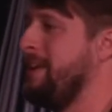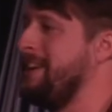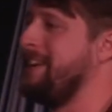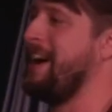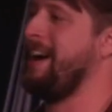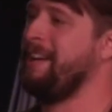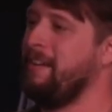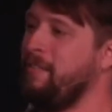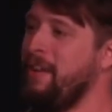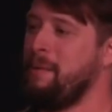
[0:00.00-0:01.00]
can kind
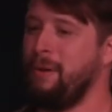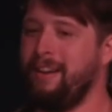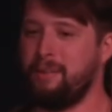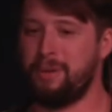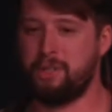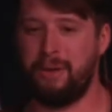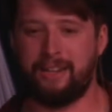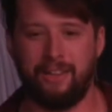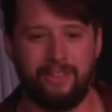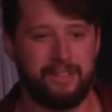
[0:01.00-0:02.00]
of put it in
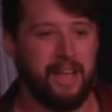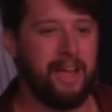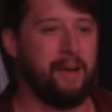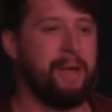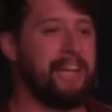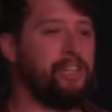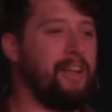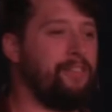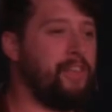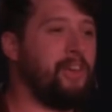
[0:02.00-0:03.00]
perspective is imagine
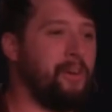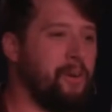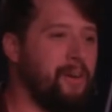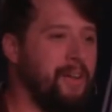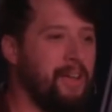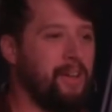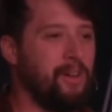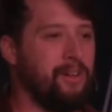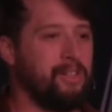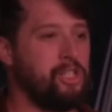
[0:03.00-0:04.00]
if you
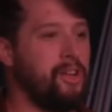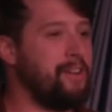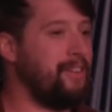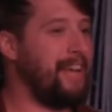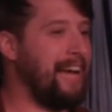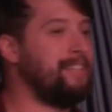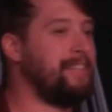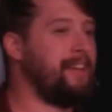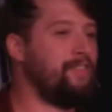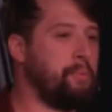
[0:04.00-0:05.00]
suddenly had to
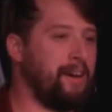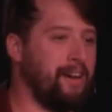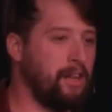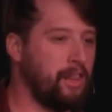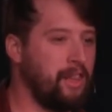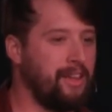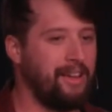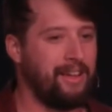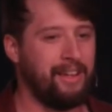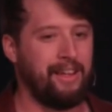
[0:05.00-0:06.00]
give birth
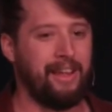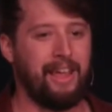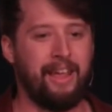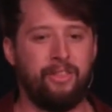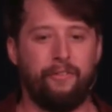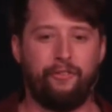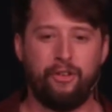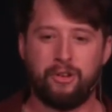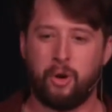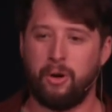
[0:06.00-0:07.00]
in the
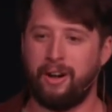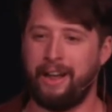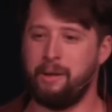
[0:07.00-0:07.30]
food court at a